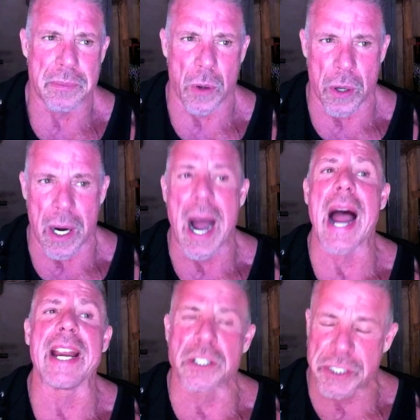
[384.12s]
on a
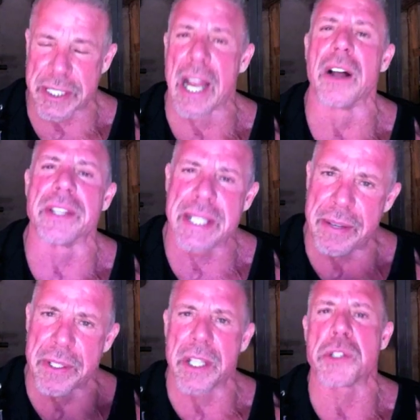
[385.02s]
higher scale than
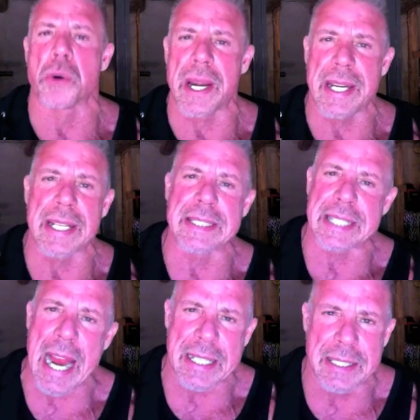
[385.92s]
even the training that
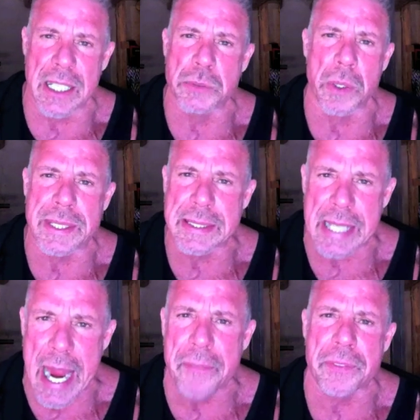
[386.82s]
Zach does with his
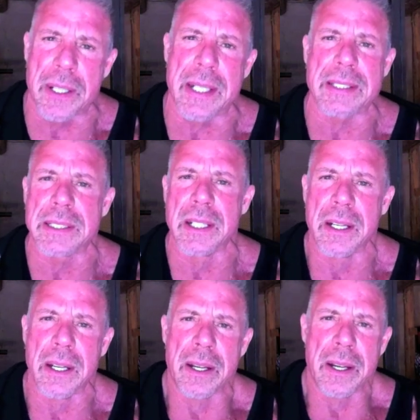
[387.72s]
athletes.
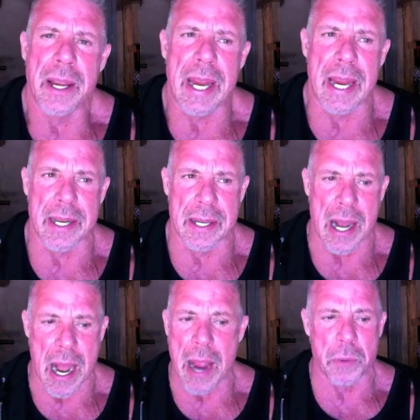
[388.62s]
And
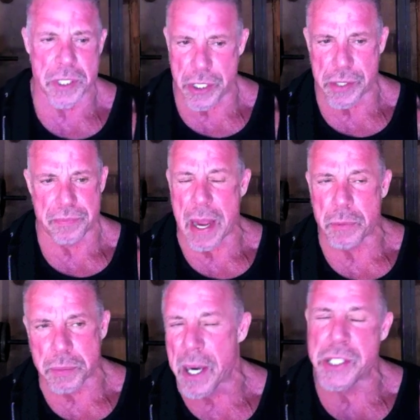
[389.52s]
that
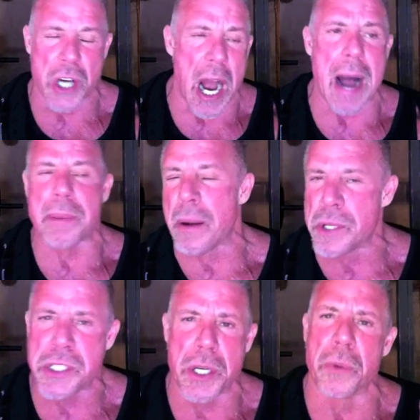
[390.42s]
was my job. I
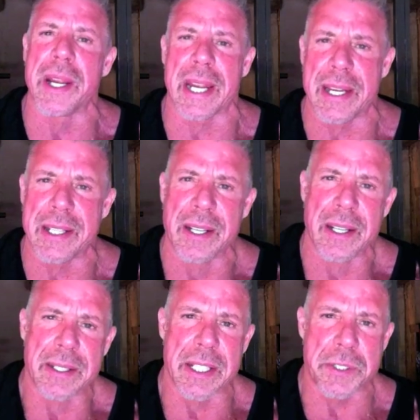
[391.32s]
was doing it.
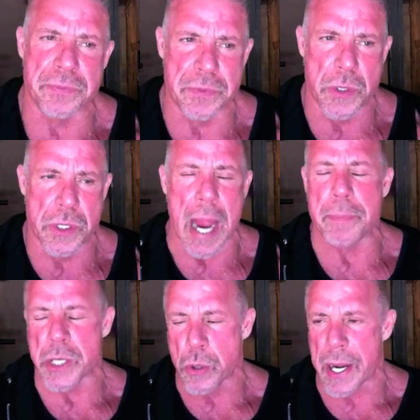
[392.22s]
This type
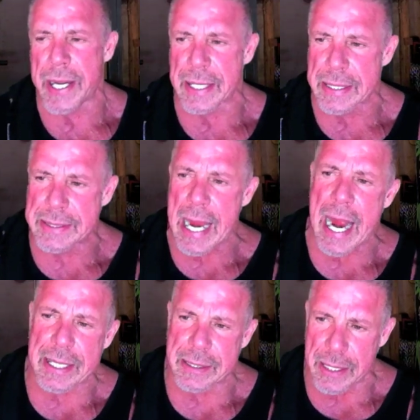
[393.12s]
of training that
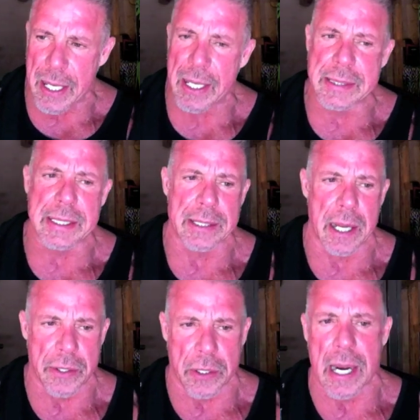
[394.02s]
Zach does and
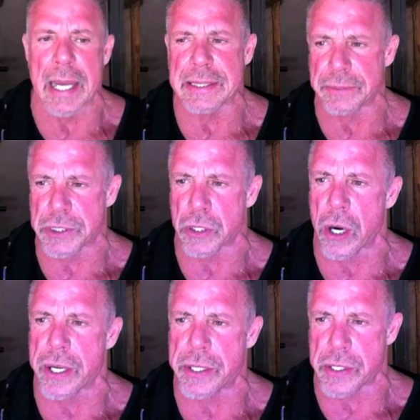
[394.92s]
other guys have
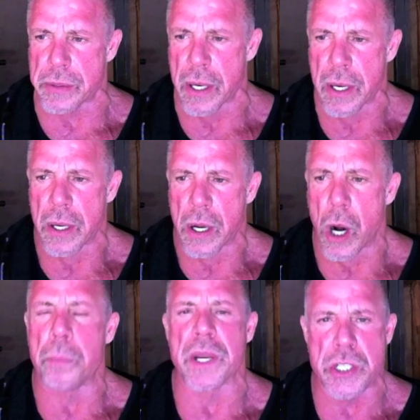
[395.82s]
started to
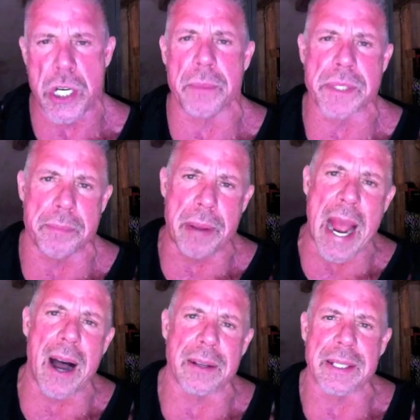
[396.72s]
open gyms
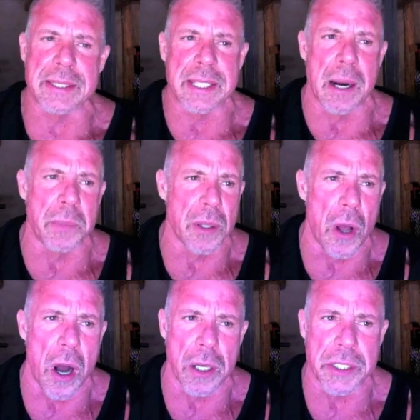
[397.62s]
about has come
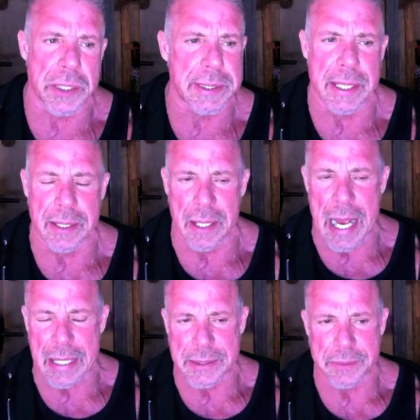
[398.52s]
along just in the
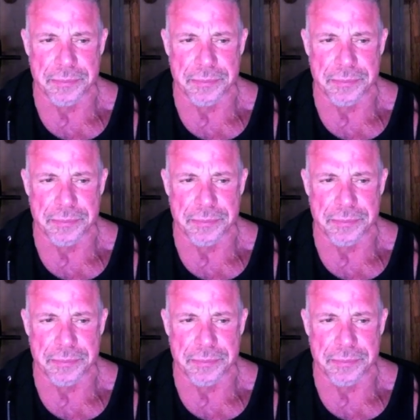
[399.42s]
last